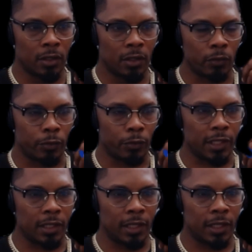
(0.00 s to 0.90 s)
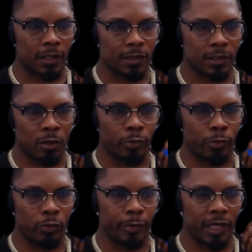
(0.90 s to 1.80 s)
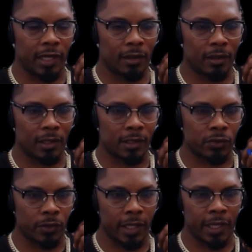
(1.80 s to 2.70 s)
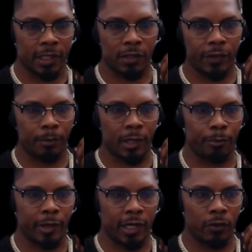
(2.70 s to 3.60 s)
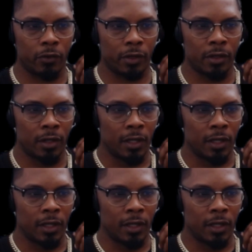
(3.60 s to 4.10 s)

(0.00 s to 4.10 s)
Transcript: What we're going to get next? A pullback. It's going to activate my buy order.